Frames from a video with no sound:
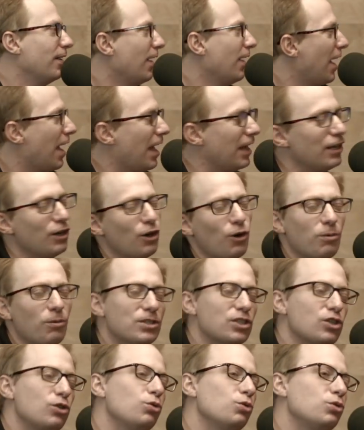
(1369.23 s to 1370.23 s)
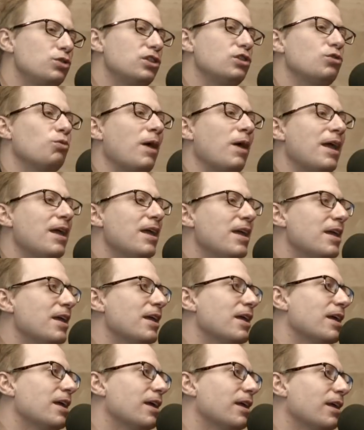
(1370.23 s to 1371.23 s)
you know, it was cool
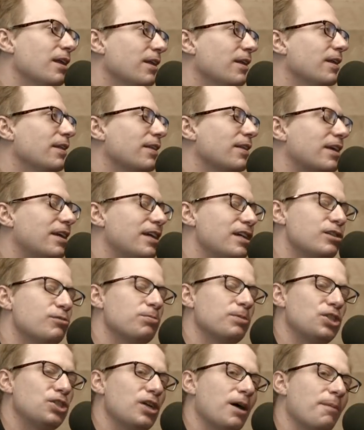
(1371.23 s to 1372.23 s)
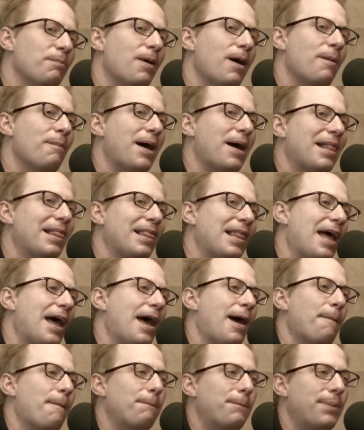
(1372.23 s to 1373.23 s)
swaying, and the kids would jump on my
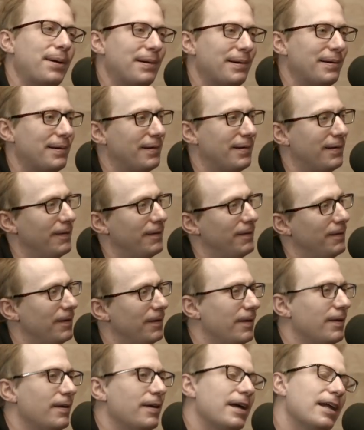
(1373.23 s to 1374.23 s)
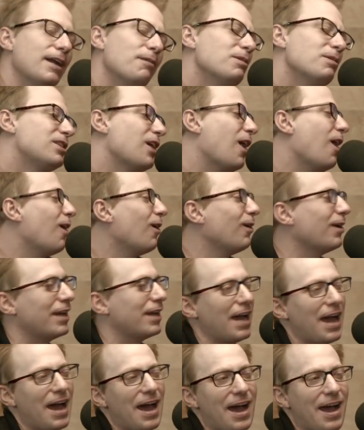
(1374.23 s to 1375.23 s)
lap. And it was all
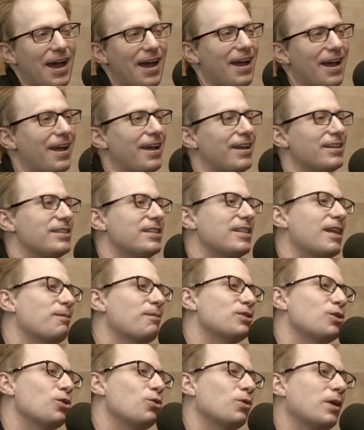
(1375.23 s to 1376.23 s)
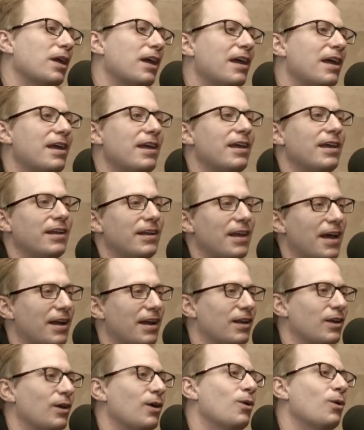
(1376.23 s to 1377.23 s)
guys, and that was okay,
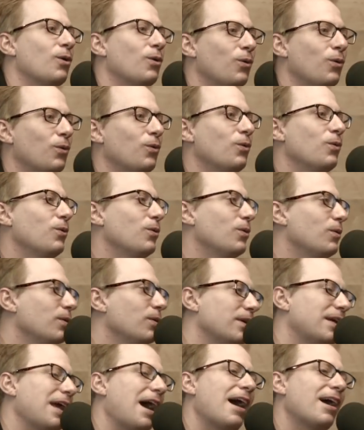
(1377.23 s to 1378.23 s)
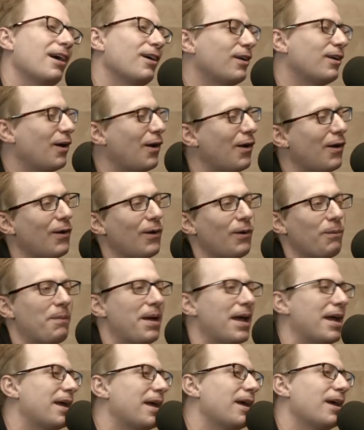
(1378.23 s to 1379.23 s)
Daddy-O. Guy or girl,
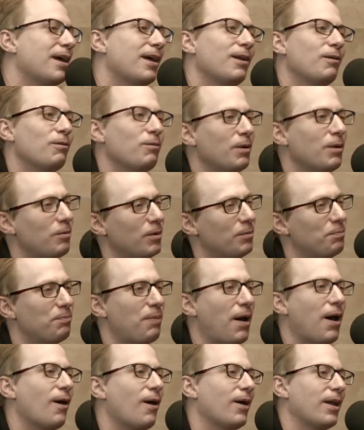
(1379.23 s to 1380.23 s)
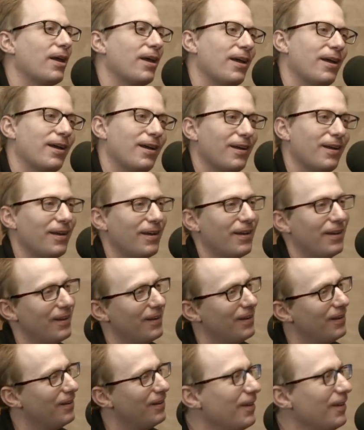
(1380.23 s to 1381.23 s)
man, we would
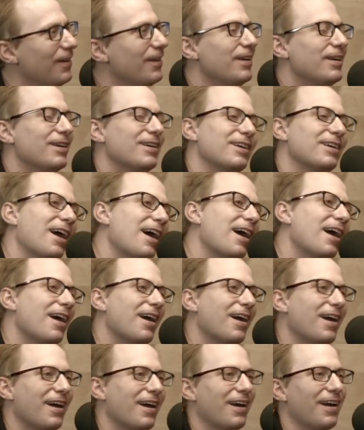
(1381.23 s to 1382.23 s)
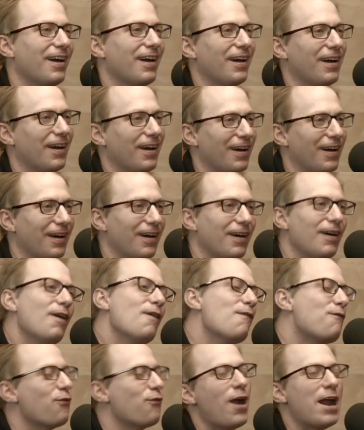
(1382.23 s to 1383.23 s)
party. Yeah.
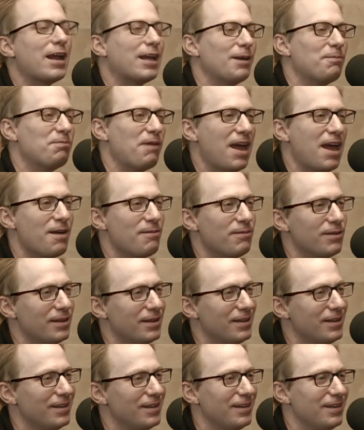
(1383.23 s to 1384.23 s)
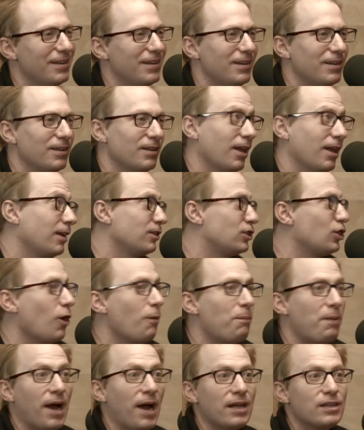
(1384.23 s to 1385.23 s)
Frankie, baby. Like
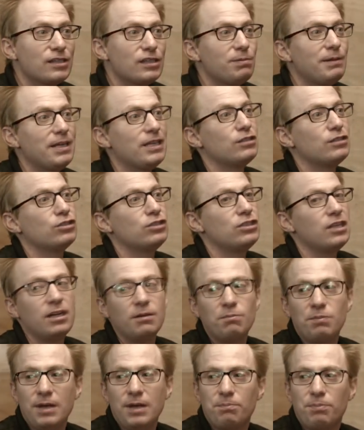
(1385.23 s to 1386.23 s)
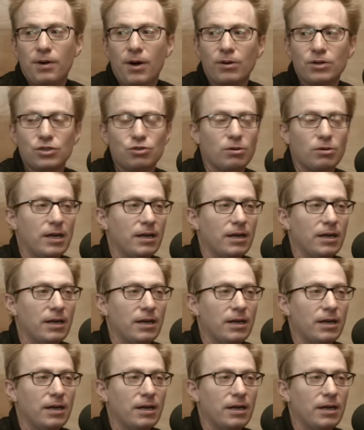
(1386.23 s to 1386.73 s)
Joe Biden's speech or shitty beat poetry?